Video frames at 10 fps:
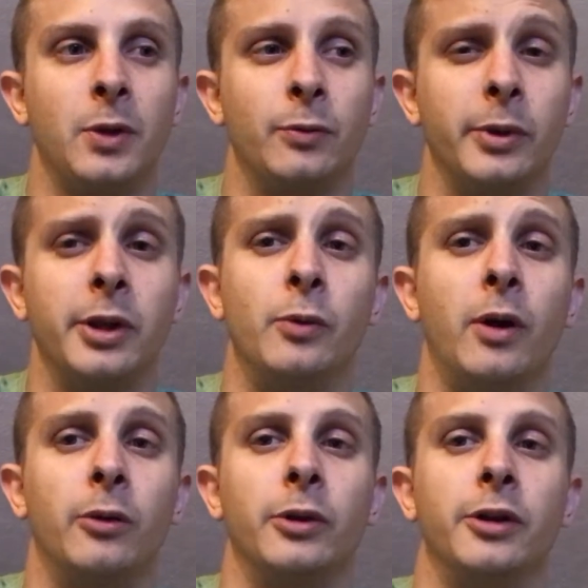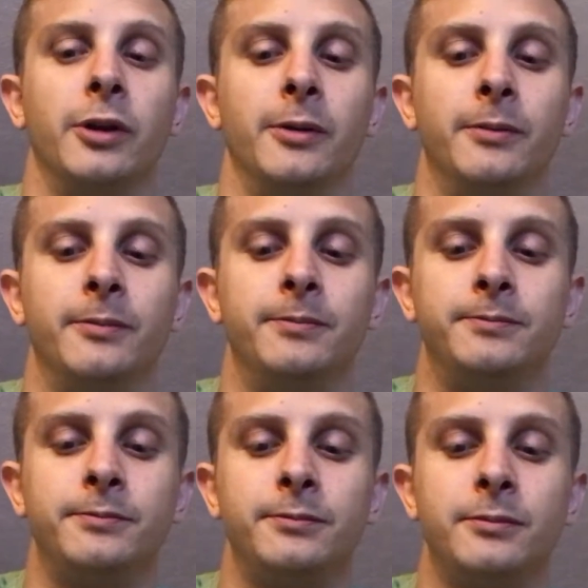really well written.
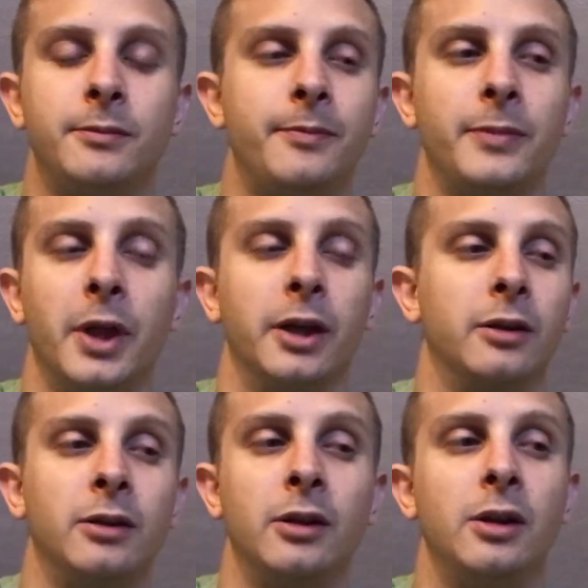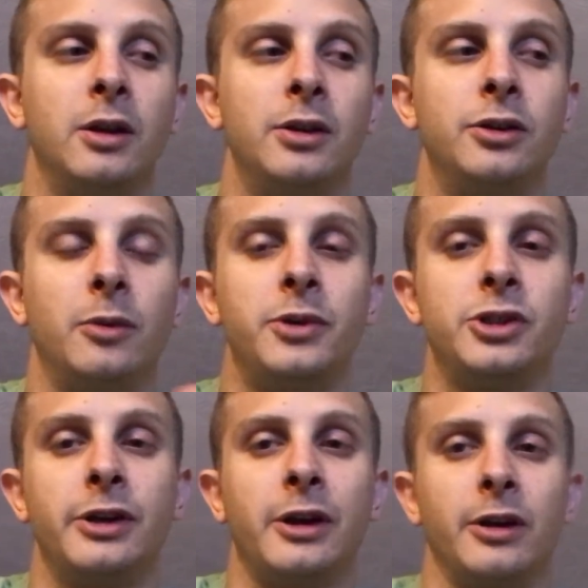Like, don't be
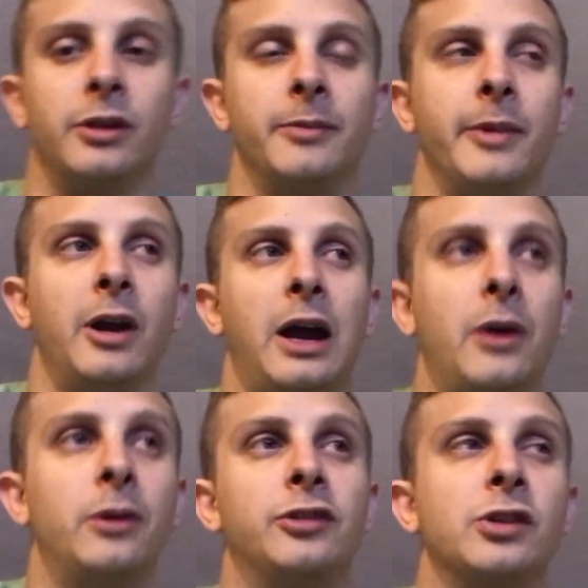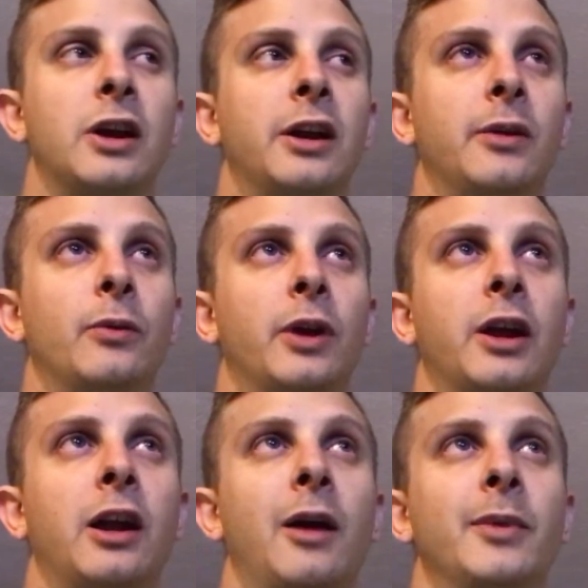generic. Like, I always try when I
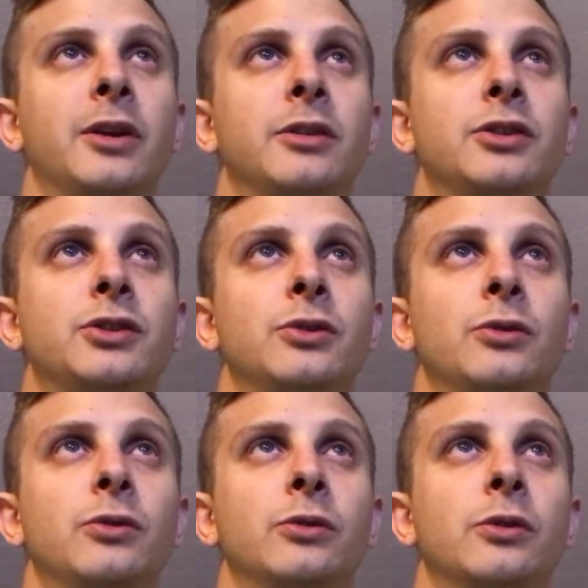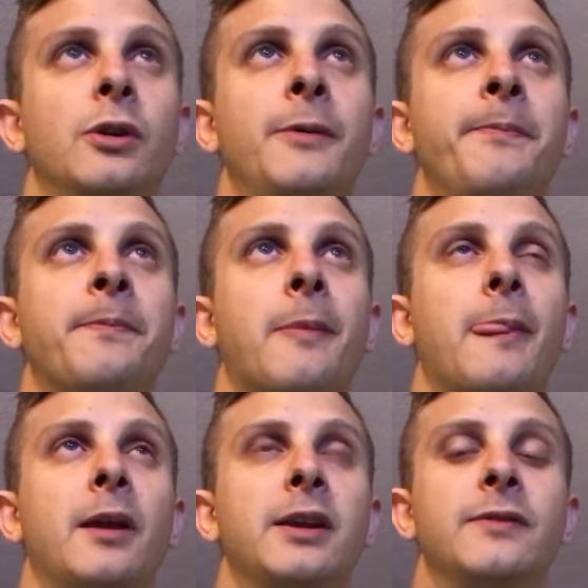comment to,
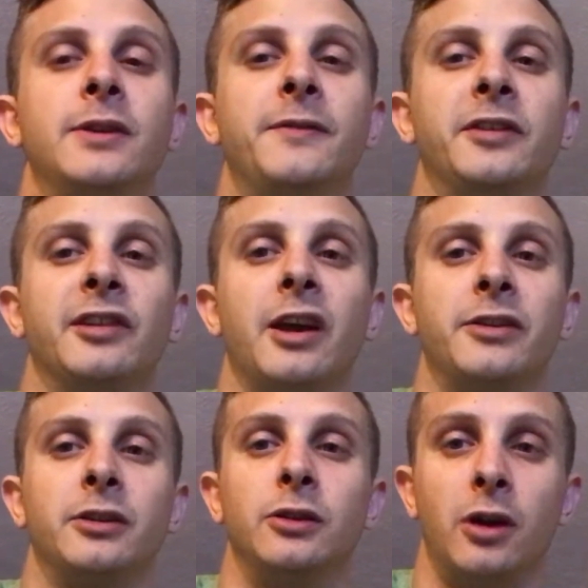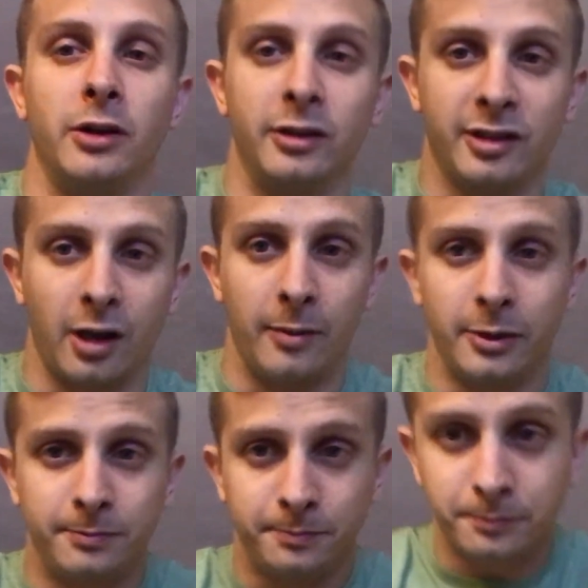even if it's not the longest comment,